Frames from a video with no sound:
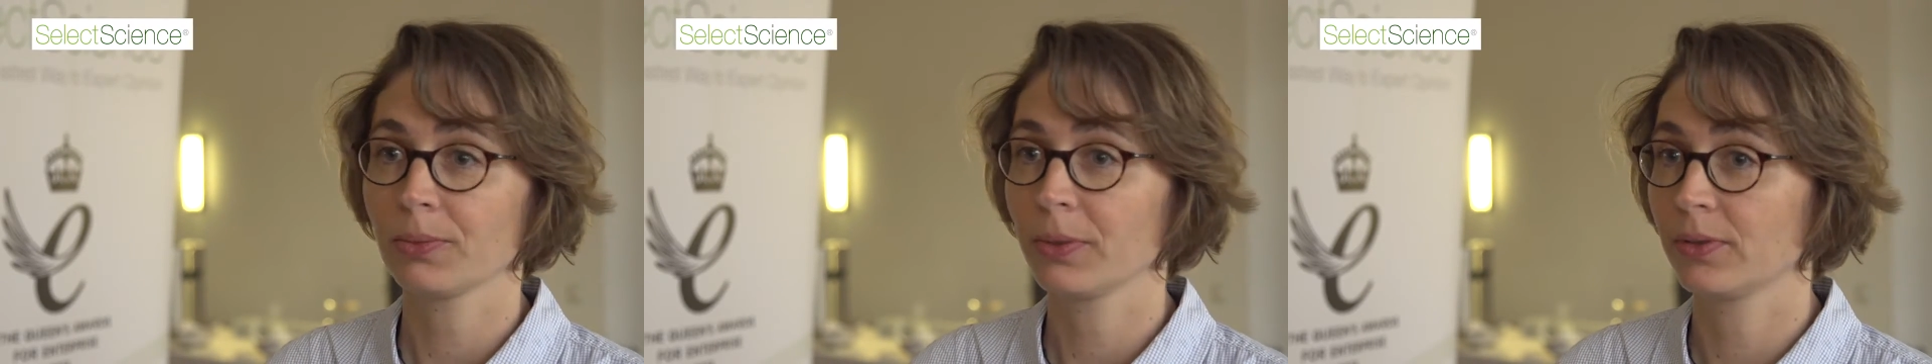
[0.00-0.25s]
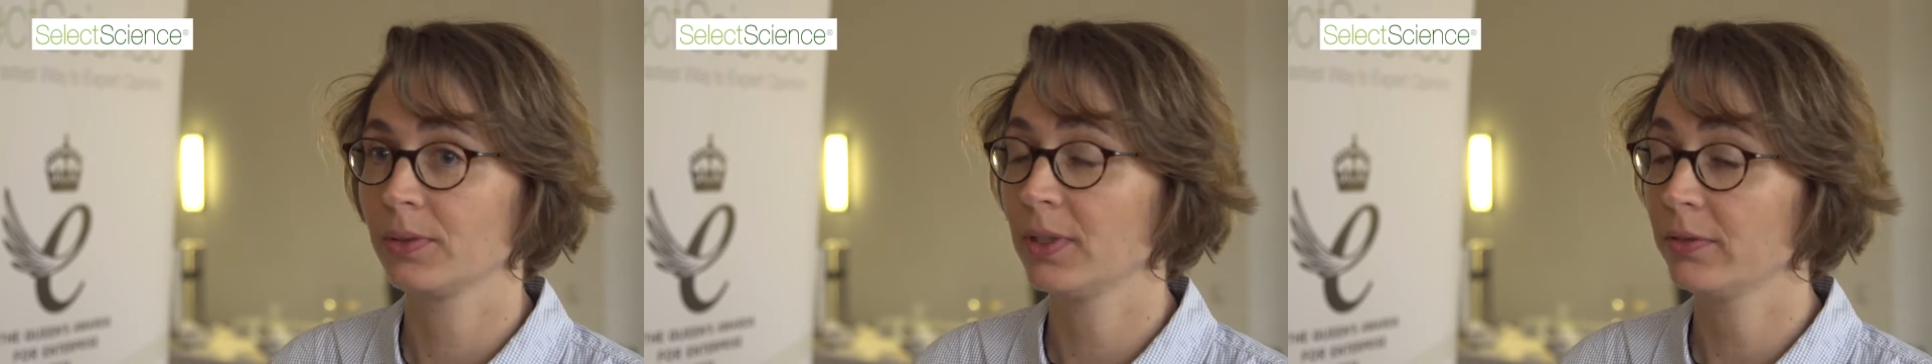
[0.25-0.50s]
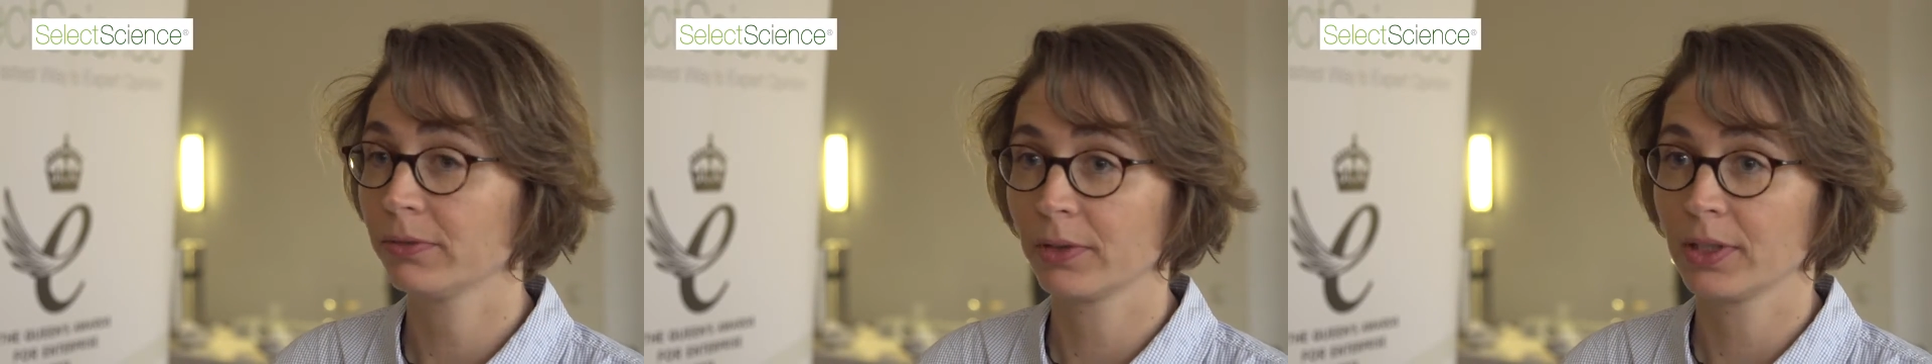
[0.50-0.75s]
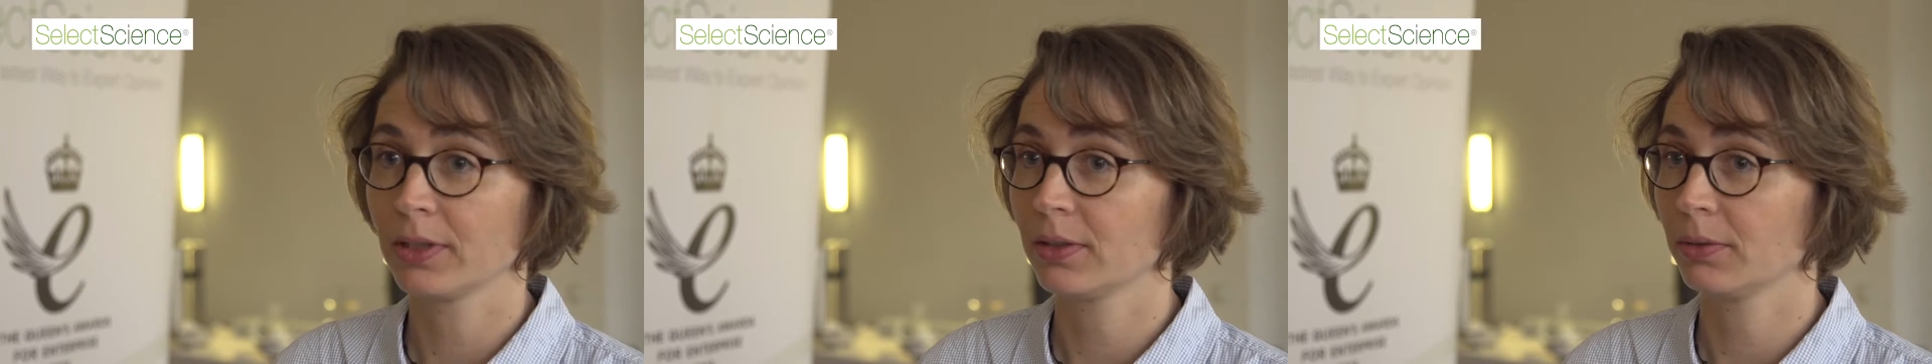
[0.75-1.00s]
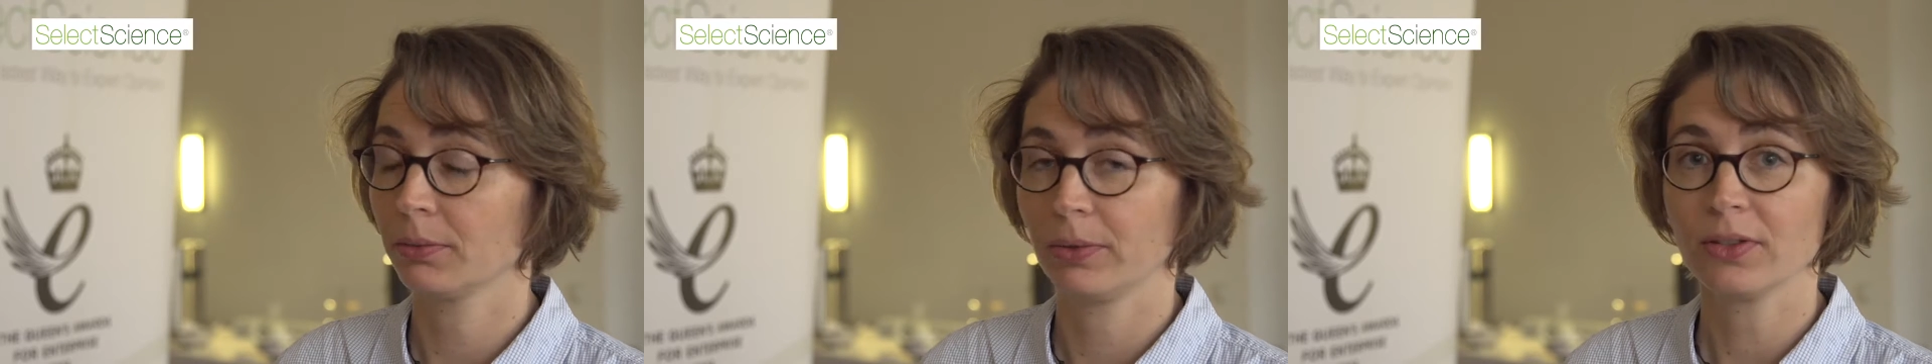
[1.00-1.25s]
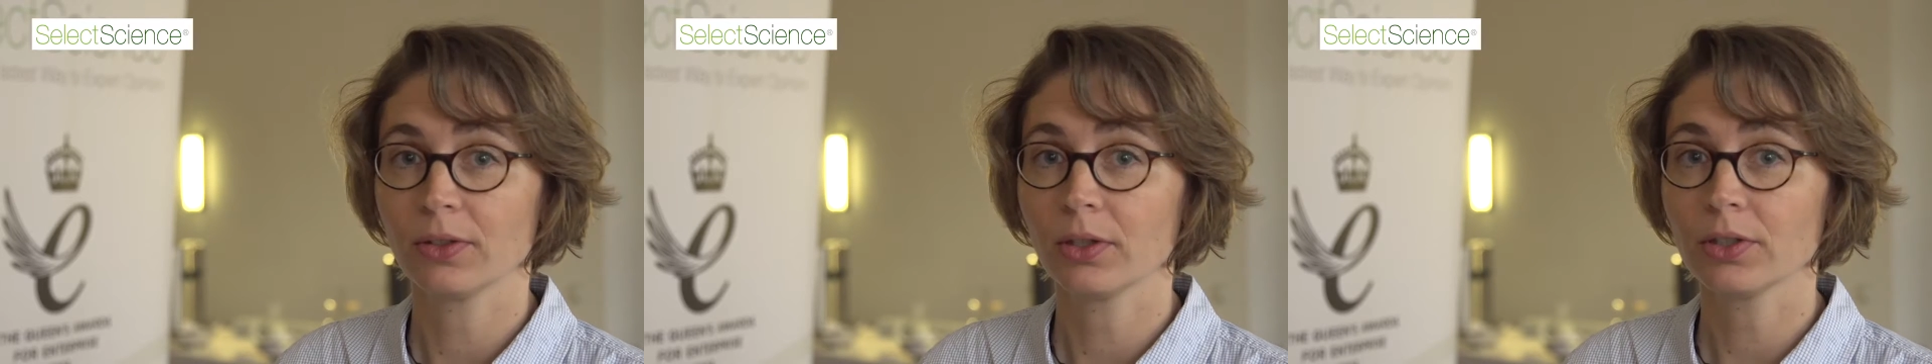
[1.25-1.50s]
with different
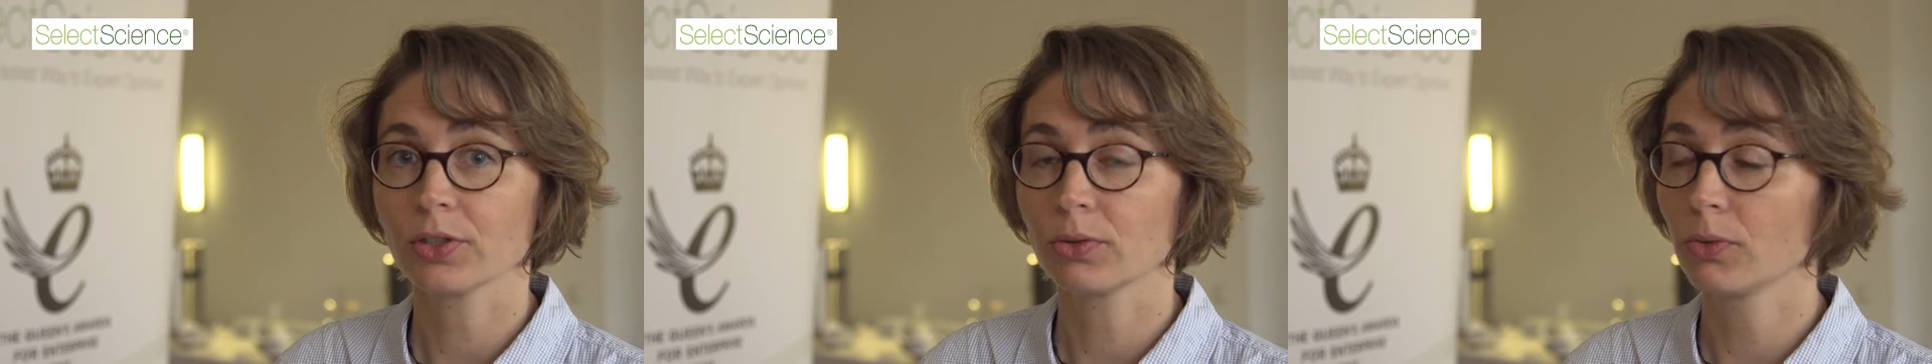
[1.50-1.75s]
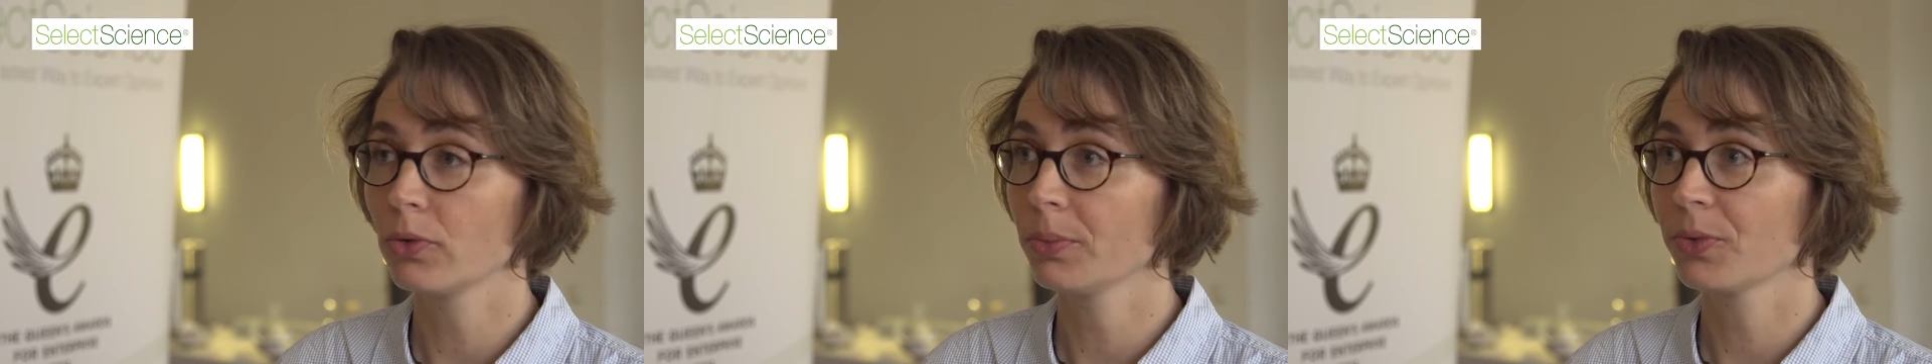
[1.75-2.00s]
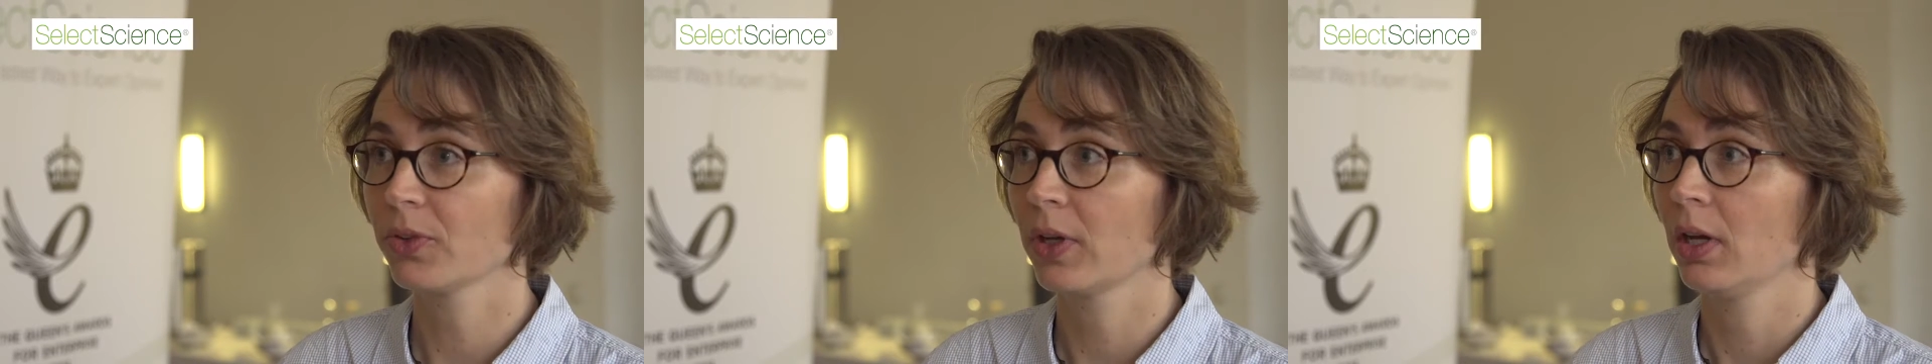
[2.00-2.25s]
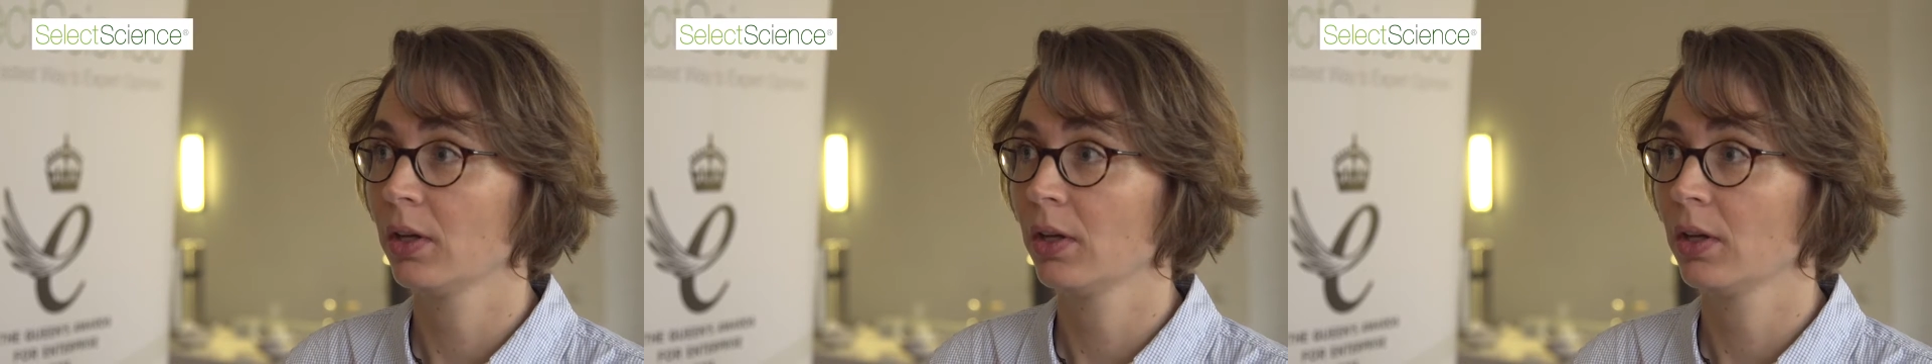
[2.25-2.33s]
research groups.